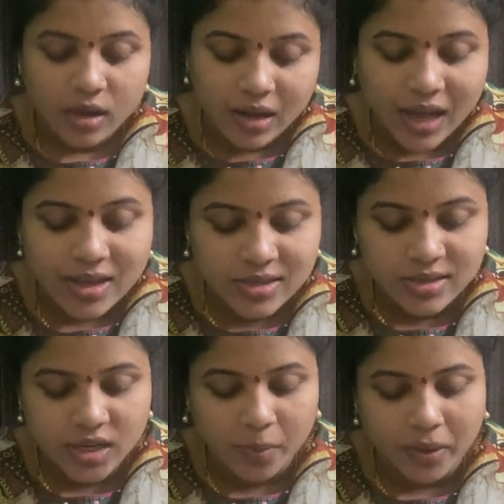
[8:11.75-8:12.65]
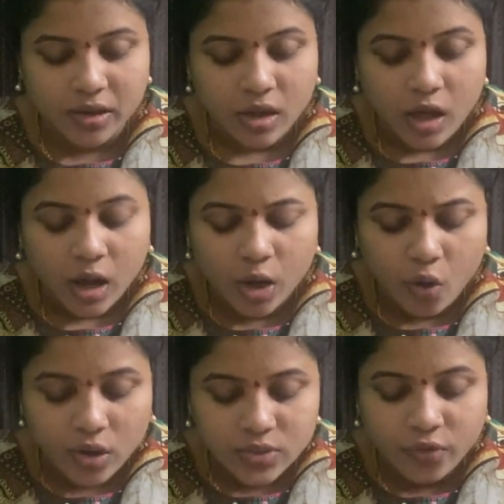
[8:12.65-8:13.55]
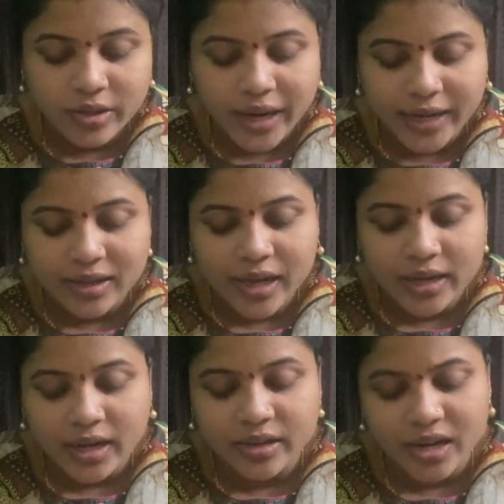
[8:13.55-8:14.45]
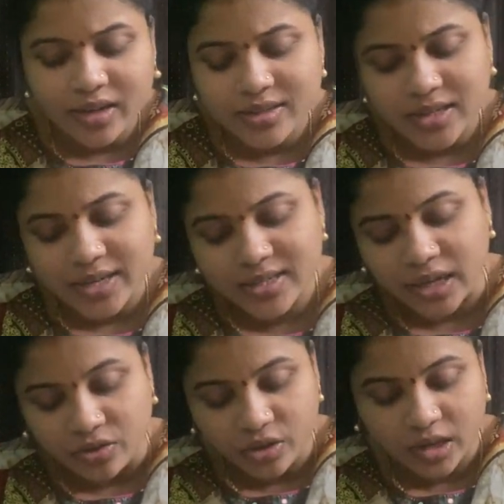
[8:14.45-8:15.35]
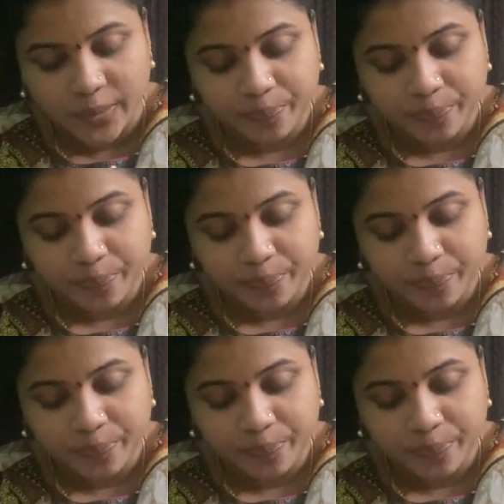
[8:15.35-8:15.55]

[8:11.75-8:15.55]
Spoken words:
Last statement, laws for the entire country are designed centrally.